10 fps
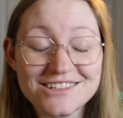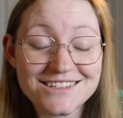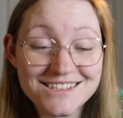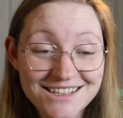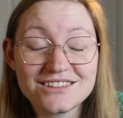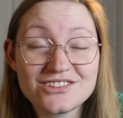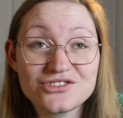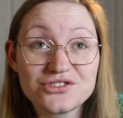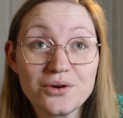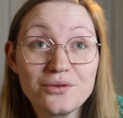Just, it's
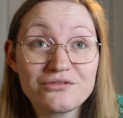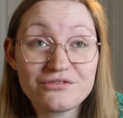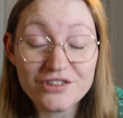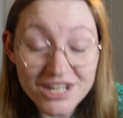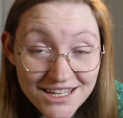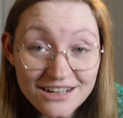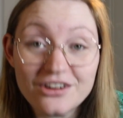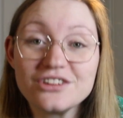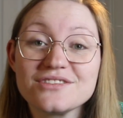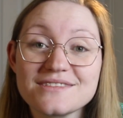so freaking
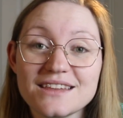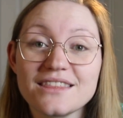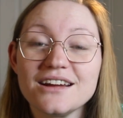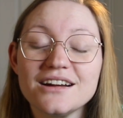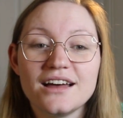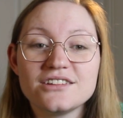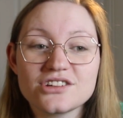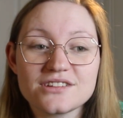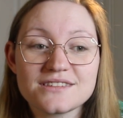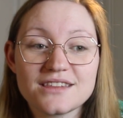hard to sit there and
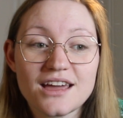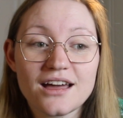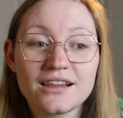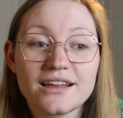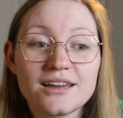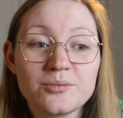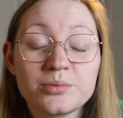just think, like,